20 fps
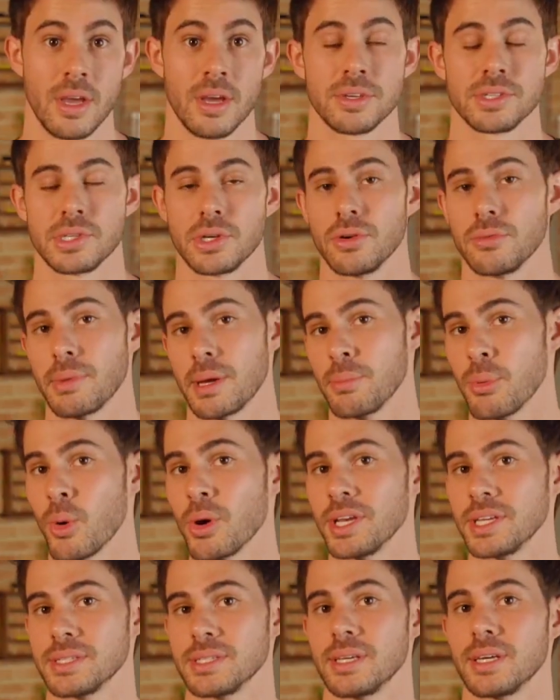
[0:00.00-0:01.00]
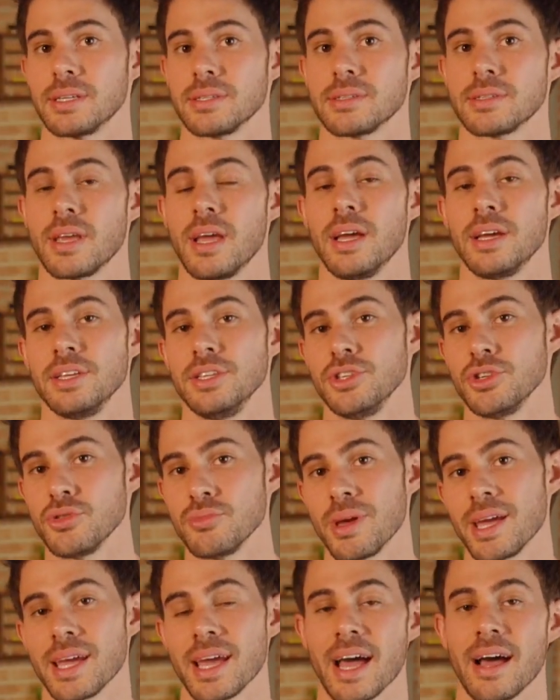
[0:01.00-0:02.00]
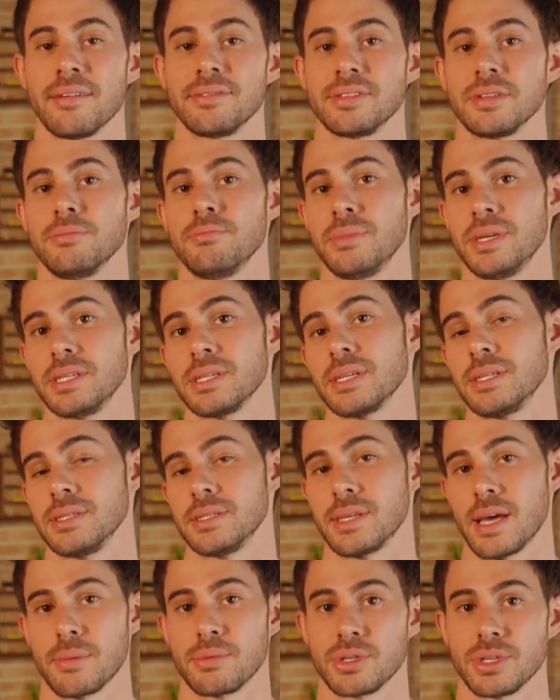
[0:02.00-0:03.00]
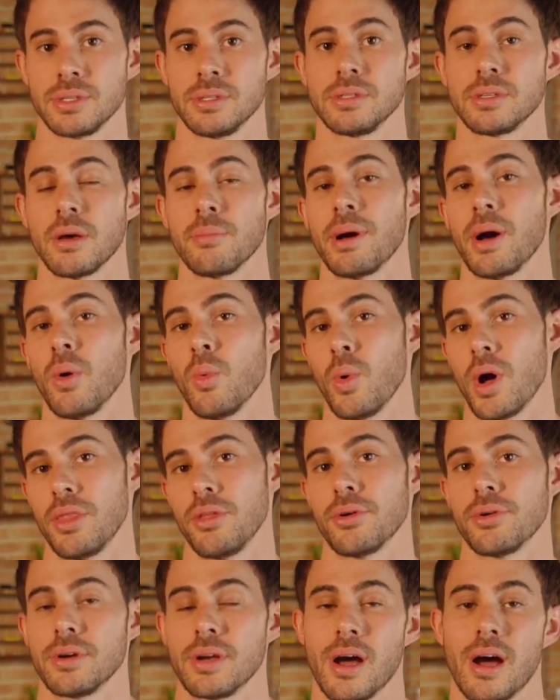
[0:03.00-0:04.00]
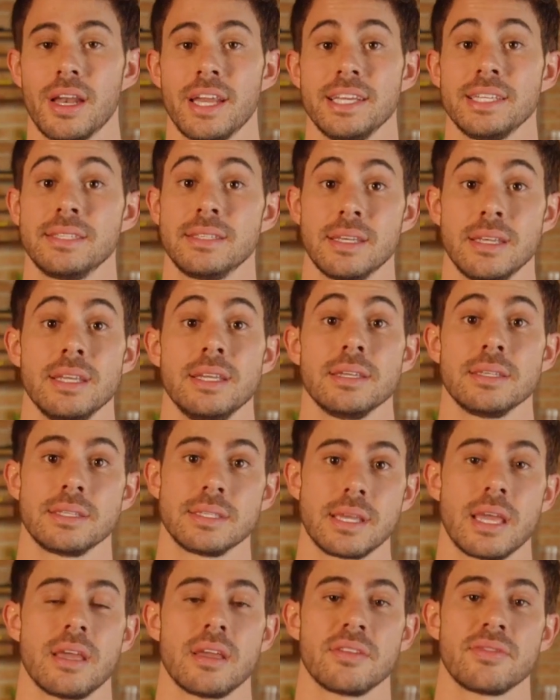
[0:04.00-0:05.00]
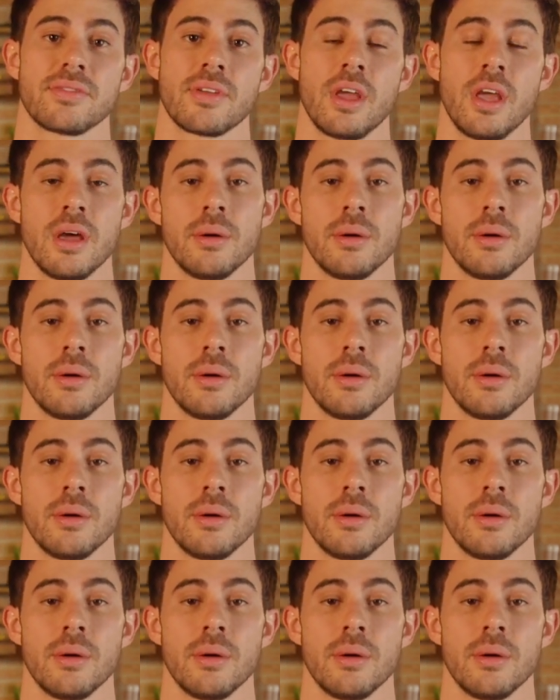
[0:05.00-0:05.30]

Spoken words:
So my point is this, you may have some misconceptions about whether or not a city is safe,